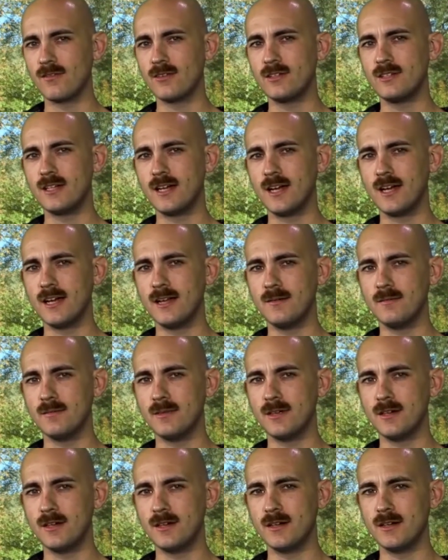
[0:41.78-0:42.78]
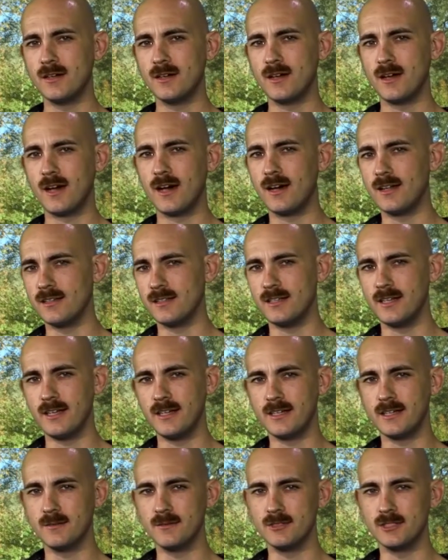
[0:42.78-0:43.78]
a holiday
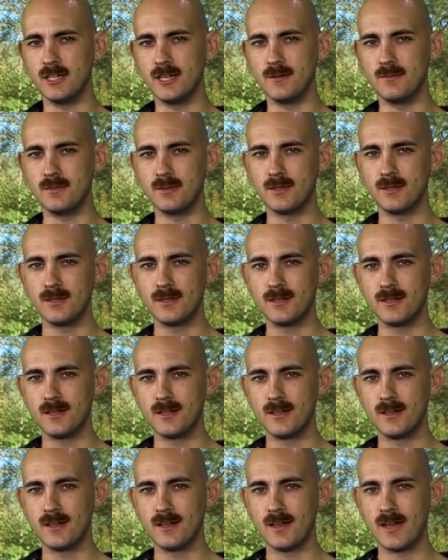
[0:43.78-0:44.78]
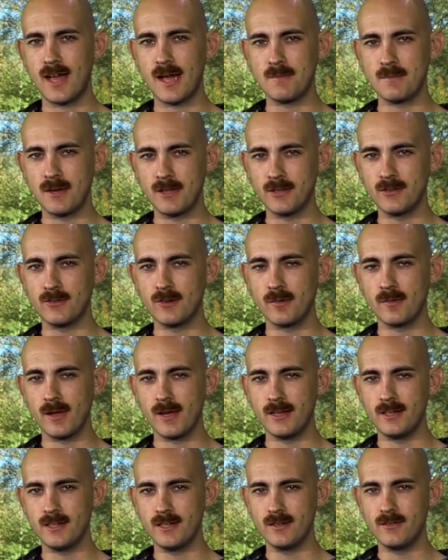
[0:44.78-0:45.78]
comes up, I'm either
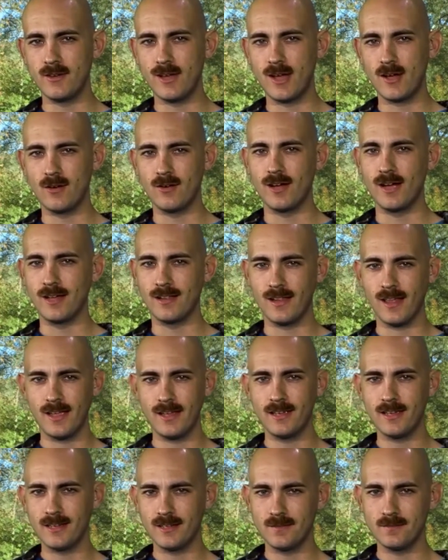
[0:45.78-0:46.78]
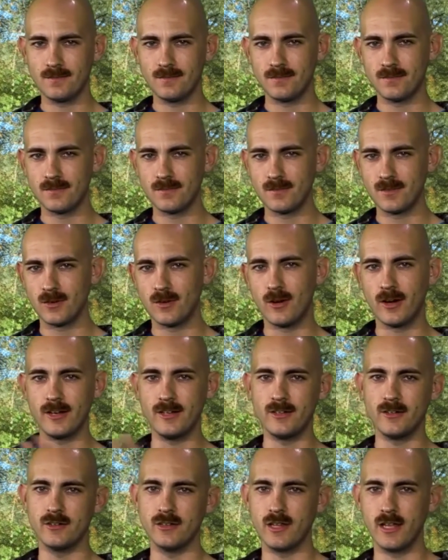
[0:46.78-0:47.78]
reminded of how I like it or I
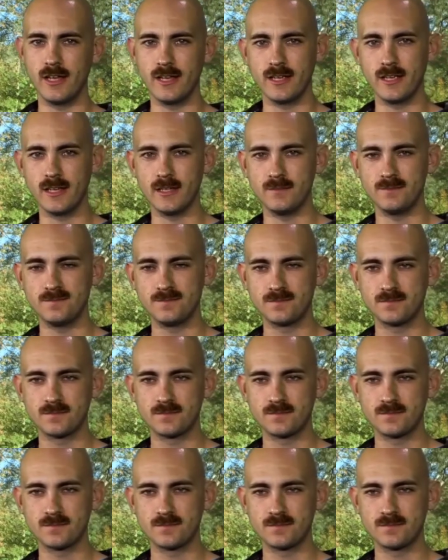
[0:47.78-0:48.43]
don't like it.